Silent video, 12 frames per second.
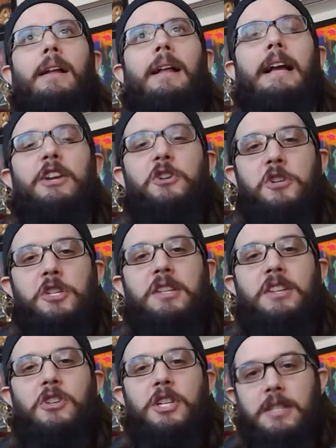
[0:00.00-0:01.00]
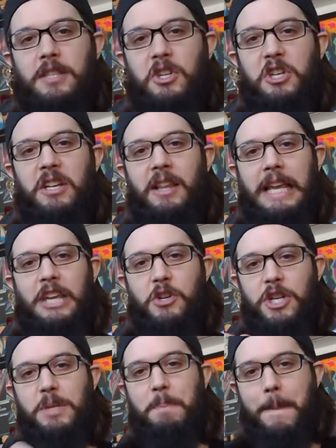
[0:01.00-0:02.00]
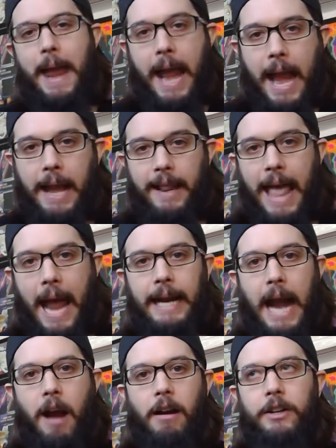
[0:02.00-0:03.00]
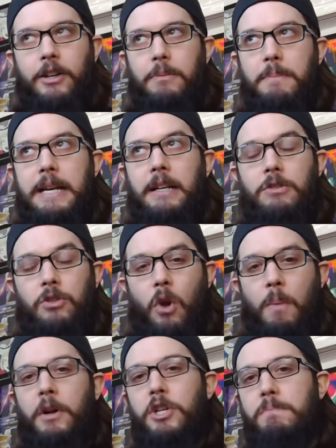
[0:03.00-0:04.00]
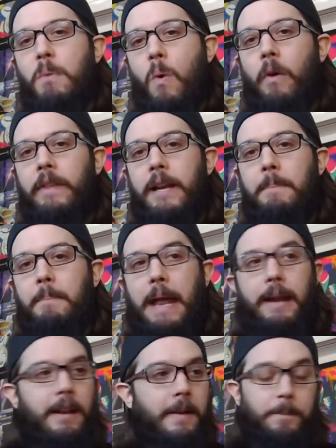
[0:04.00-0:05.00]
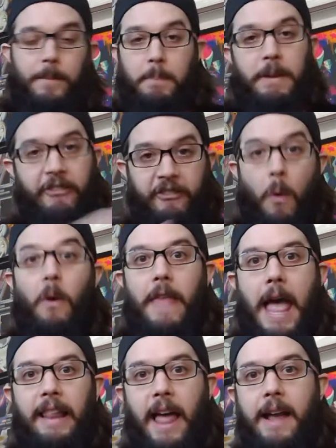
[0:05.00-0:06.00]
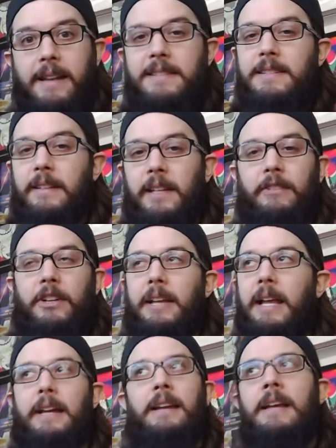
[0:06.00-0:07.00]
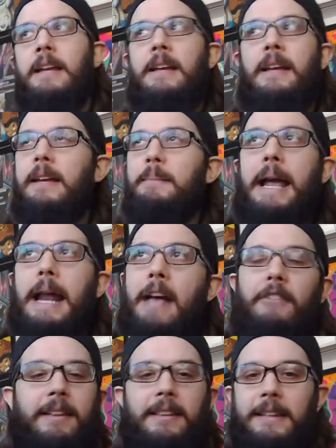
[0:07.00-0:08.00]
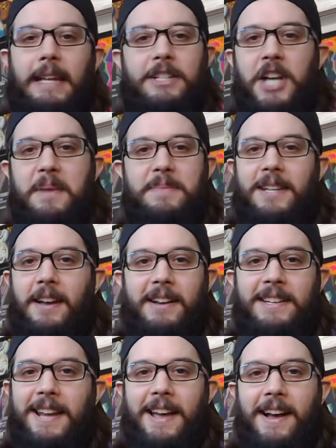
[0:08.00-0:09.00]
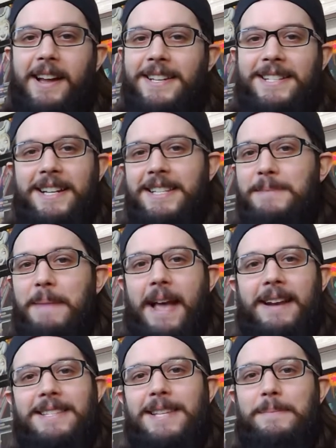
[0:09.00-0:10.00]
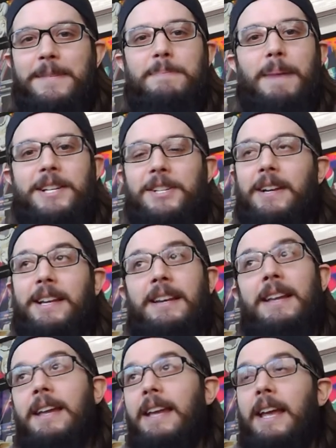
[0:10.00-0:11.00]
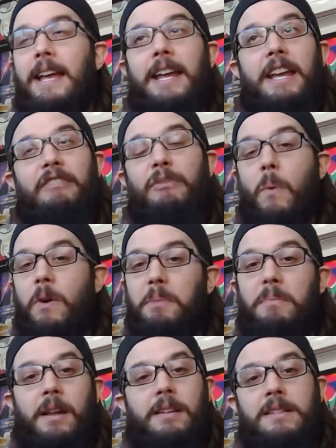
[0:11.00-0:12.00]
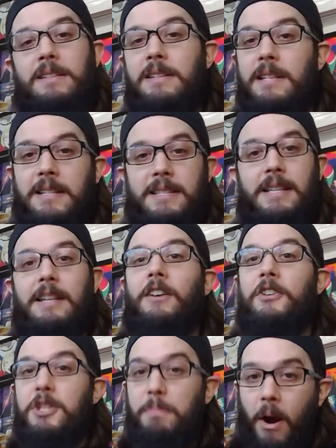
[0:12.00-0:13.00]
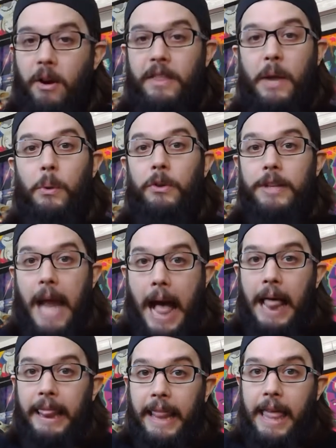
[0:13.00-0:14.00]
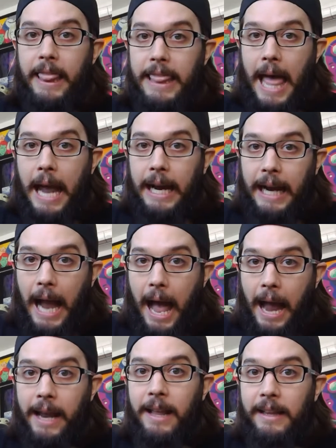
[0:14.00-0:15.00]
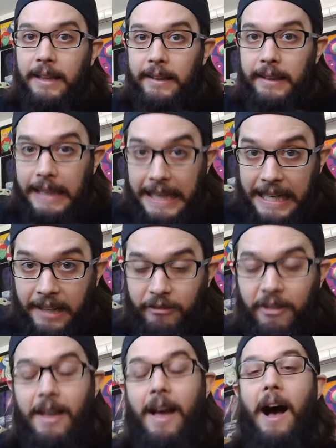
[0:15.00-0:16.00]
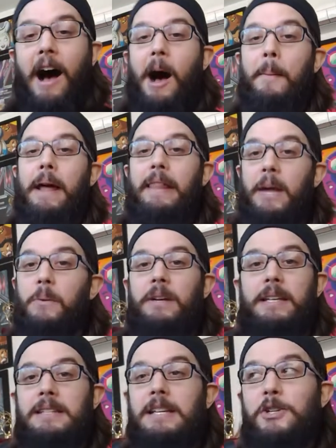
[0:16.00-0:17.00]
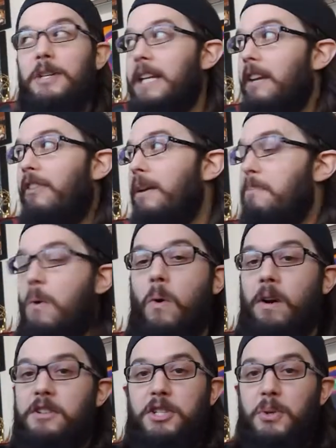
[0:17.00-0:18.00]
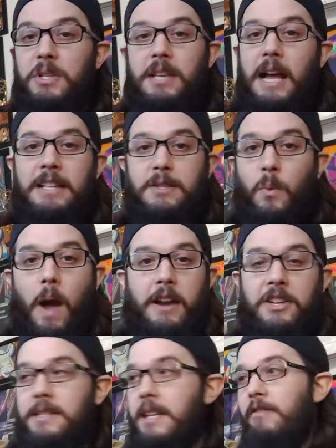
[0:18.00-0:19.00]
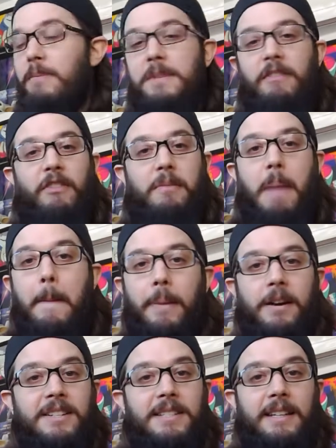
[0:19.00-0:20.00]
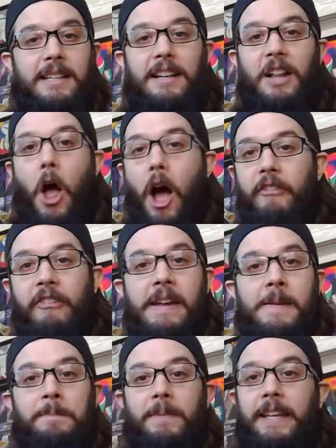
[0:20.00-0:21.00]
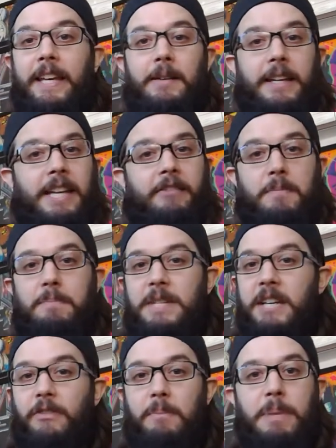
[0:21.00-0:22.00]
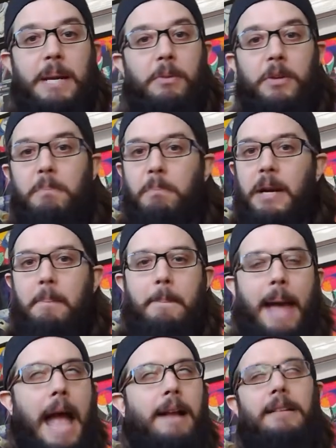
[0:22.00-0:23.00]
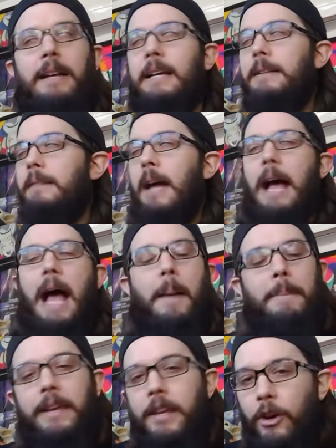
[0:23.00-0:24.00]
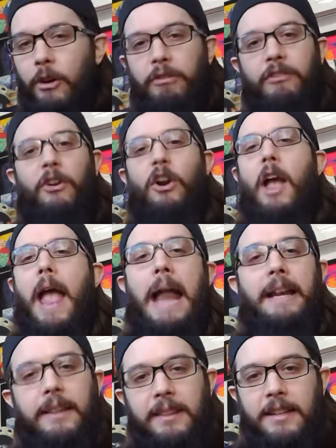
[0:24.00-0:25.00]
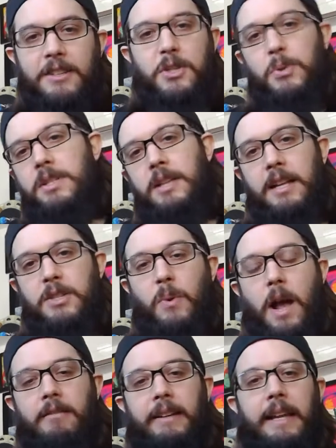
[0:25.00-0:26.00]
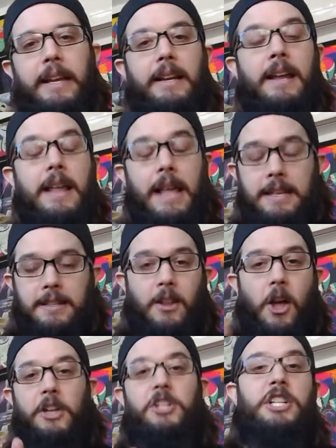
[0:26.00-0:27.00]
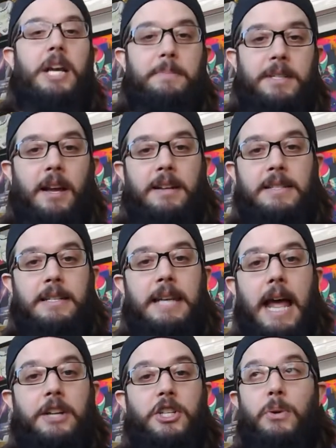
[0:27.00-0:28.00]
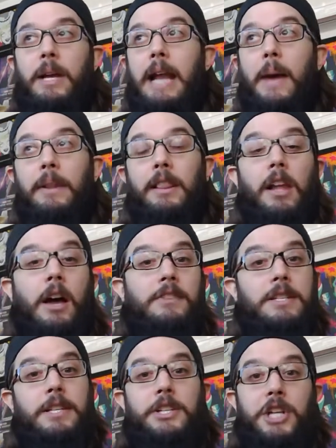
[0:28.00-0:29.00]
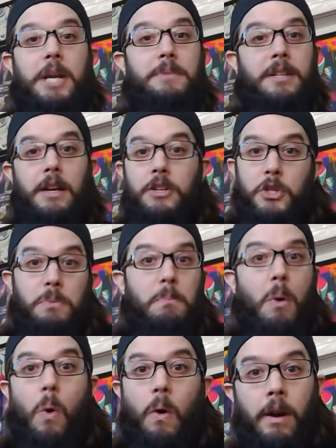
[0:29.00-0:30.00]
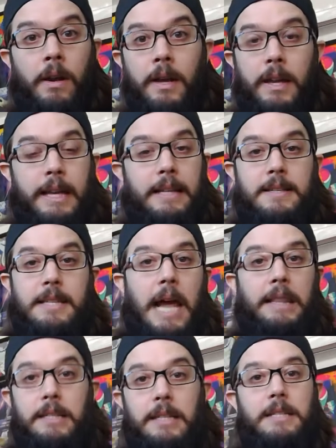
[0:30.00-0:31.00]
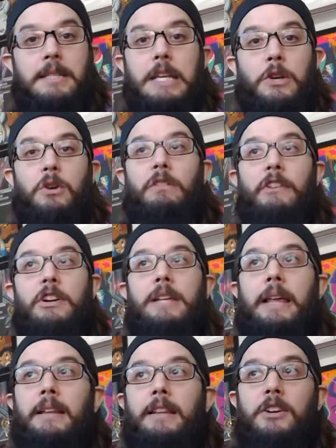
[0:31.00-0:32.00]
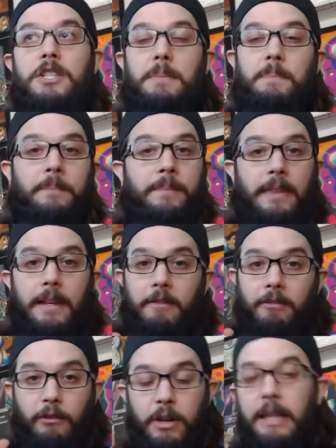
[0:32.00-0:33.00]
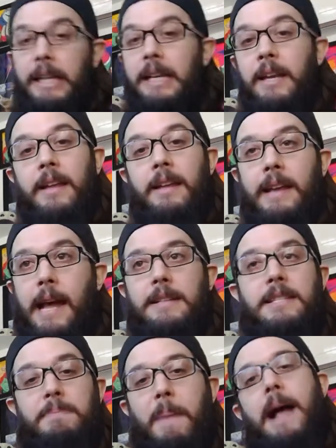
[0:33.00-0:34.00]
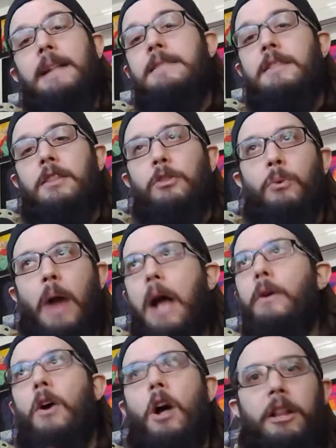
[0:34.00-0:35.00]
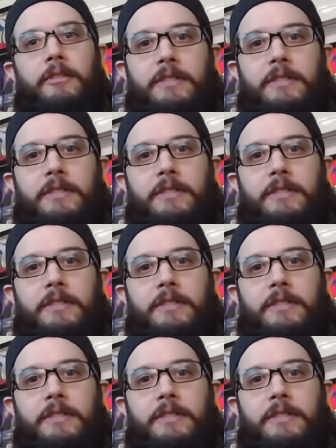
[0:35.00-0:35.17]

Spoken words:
Like, you just made that character mean so much more than it meant before that line is delivered. Like, man, everything that James Gunn touches, man, is something special. And if Warner Brothers and DC are smart, they will not let that guy leave. And they will continue to give him more Suicide Squad. Just give him different members to kill off, give him different people to bring back. Like, I'm here for anything Suicide Squad related as long as James Gunn is attached to it. And I would love to see James Gunn do more inside the DC universe. I think there are some really nice spots throughout all of